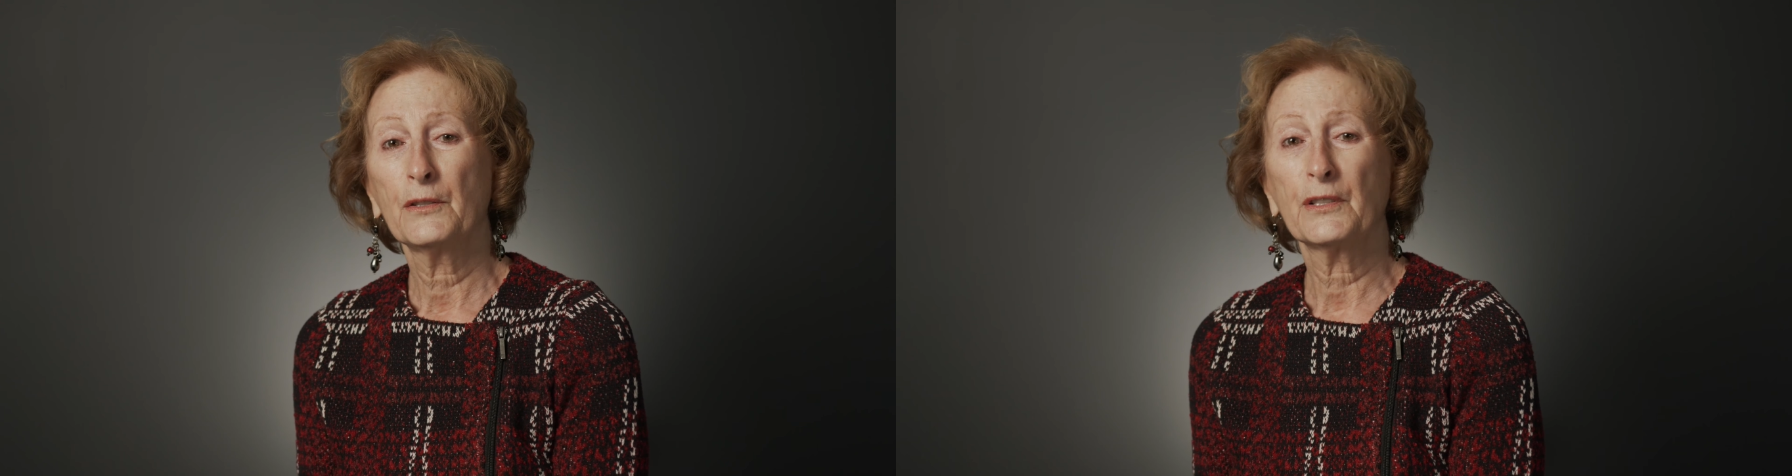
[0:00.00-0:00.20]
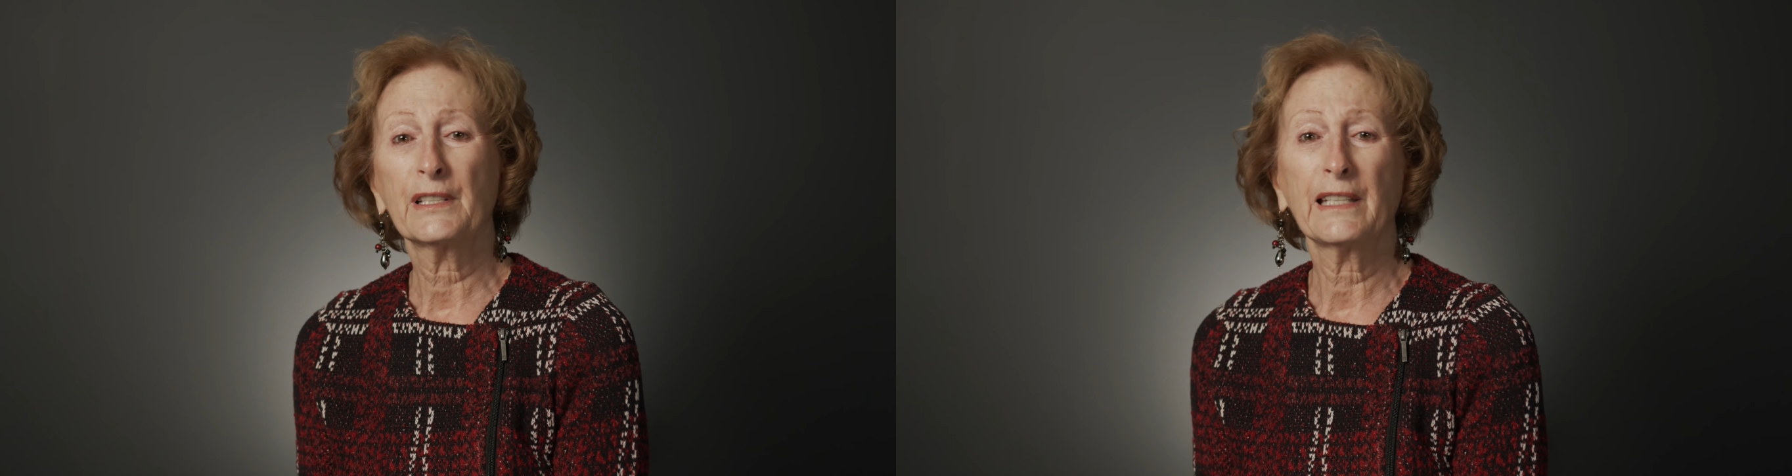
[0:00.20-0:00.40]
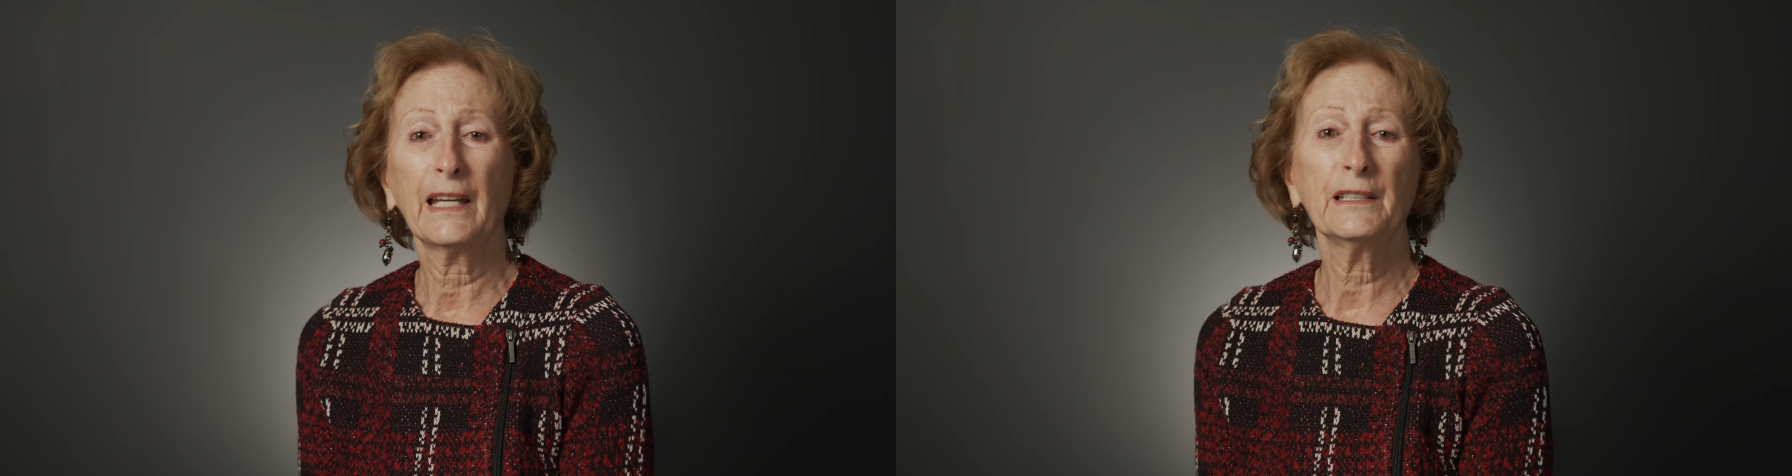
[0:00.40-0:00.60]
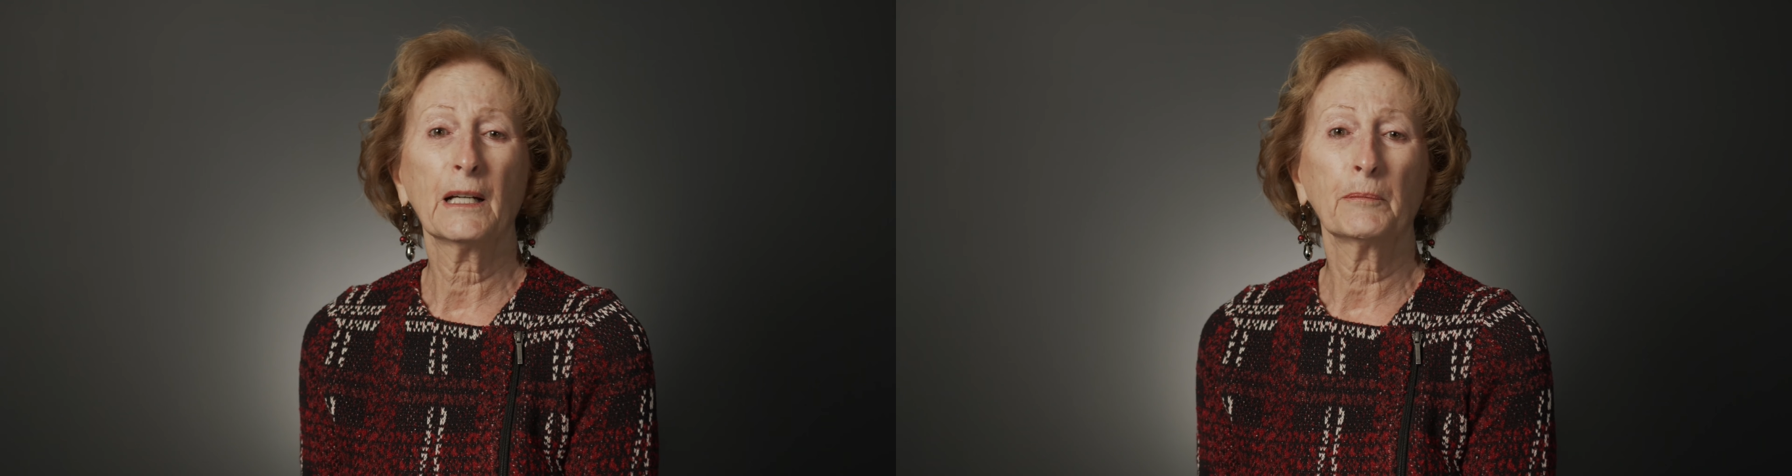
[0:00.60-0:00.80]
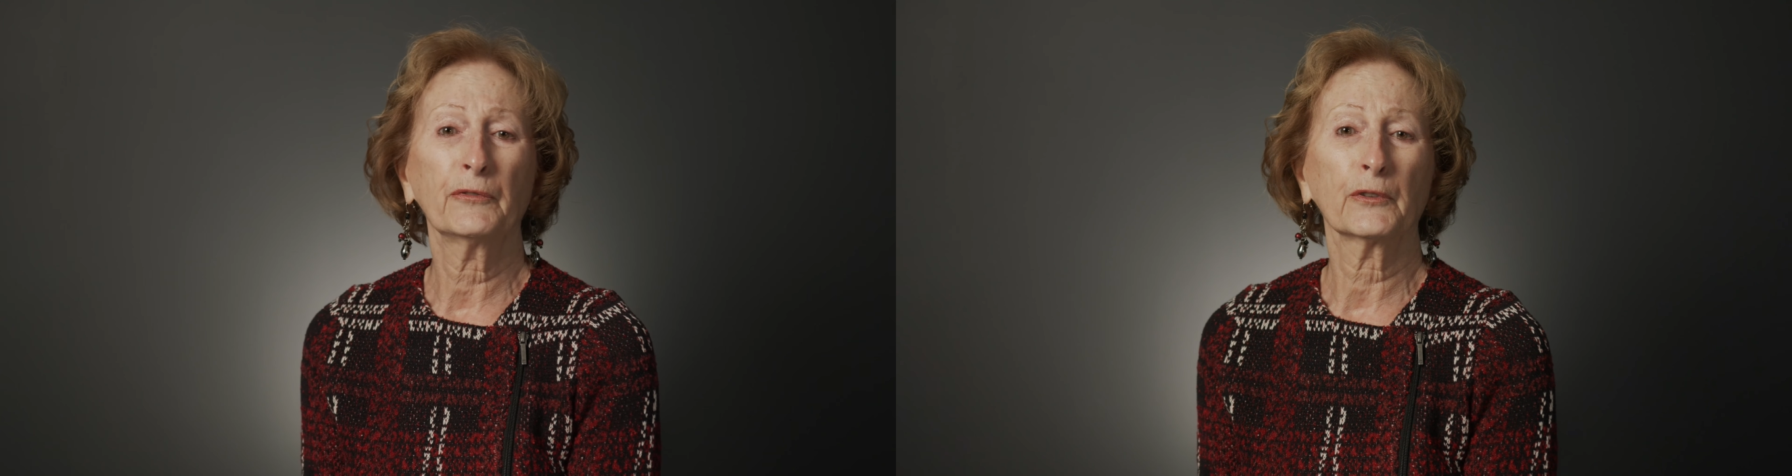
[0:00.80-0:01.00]
to stand
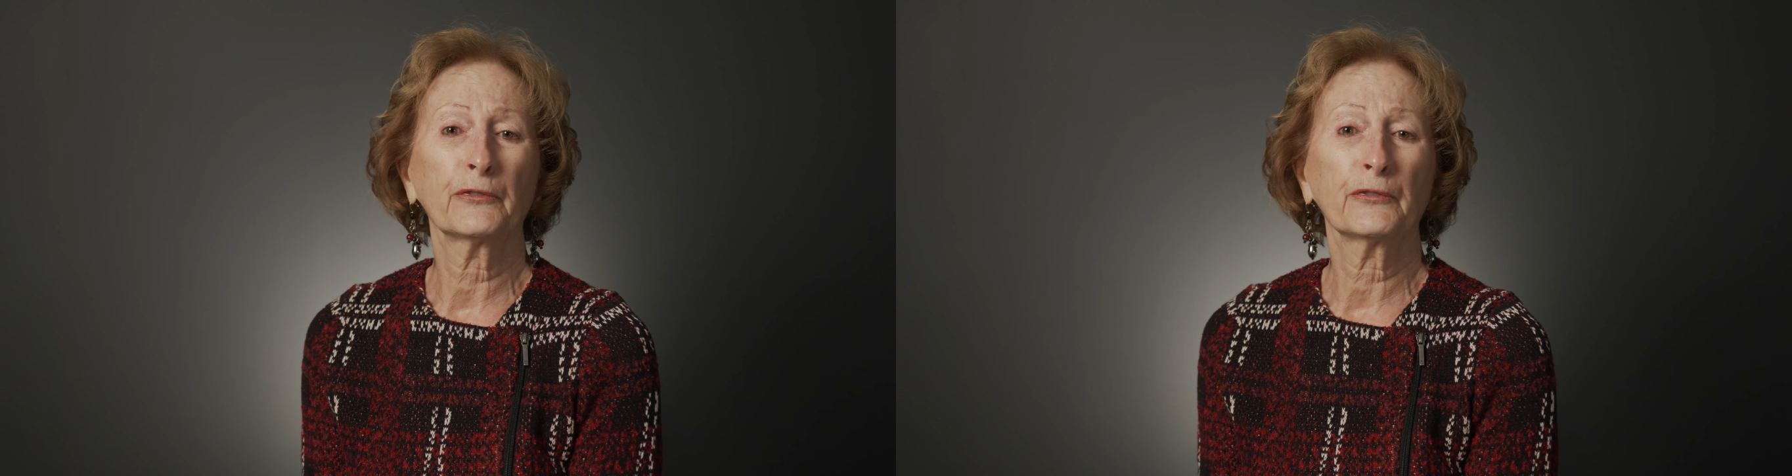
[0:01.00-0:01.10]
up for